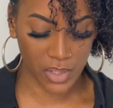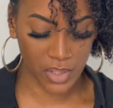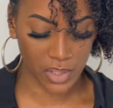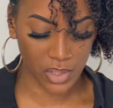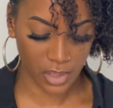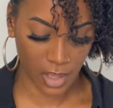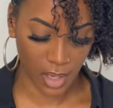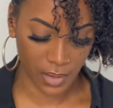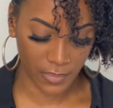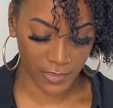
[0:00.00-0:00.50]
to
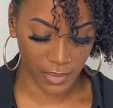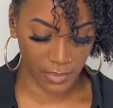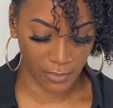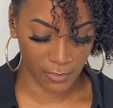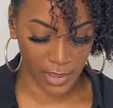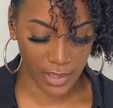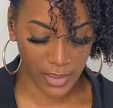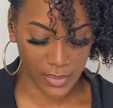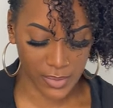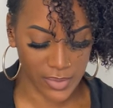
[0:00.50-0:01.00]
soften
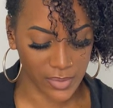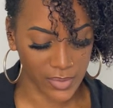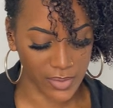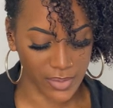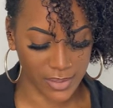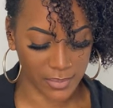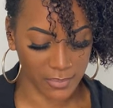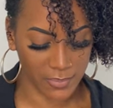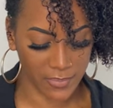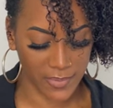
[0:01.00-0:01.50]

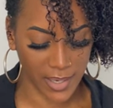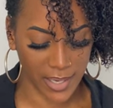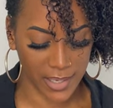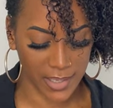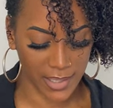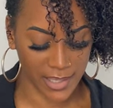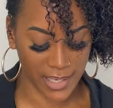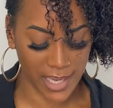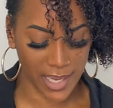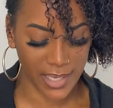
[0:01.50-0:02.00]
wrinkles and
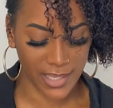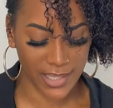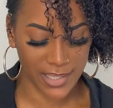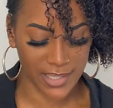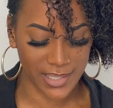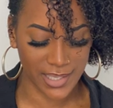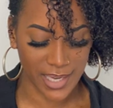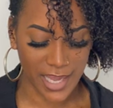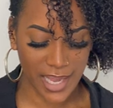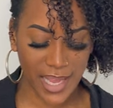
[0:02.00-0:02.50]
fine
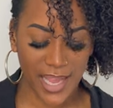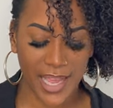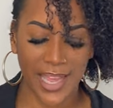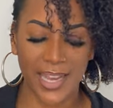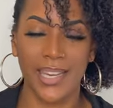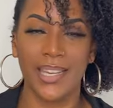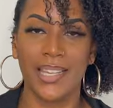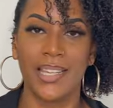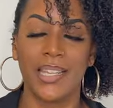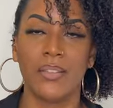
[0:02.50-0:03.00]
lines, and
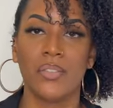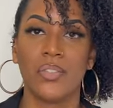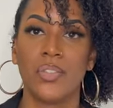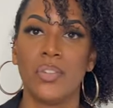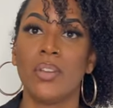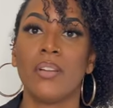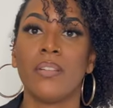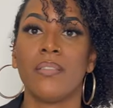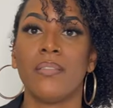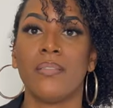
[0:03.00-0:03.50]
it gives
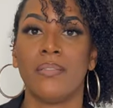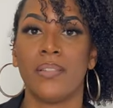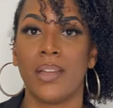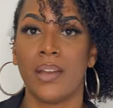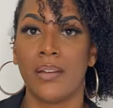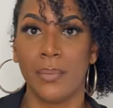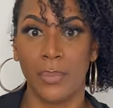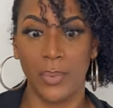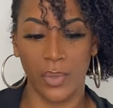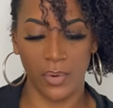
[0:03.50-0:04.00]
you a
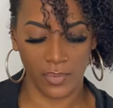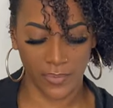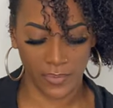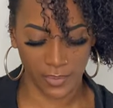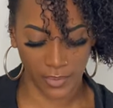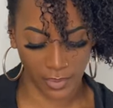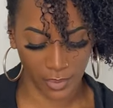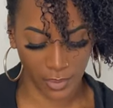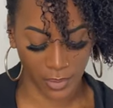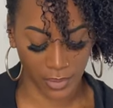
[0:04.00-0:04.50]
very
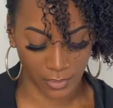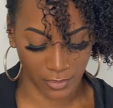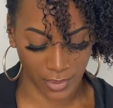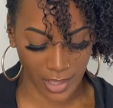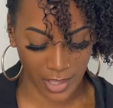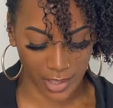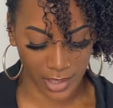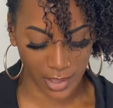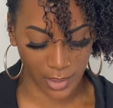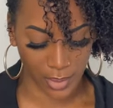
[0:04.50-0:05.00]
beautiful
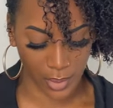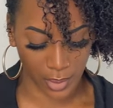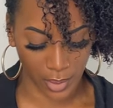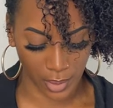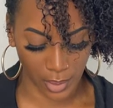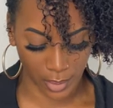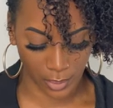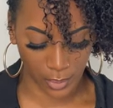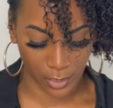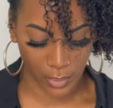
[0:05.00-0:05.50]
gradient
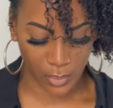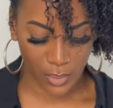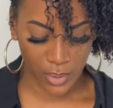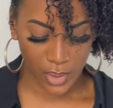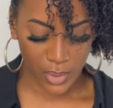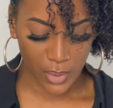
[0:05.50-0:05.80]
glow.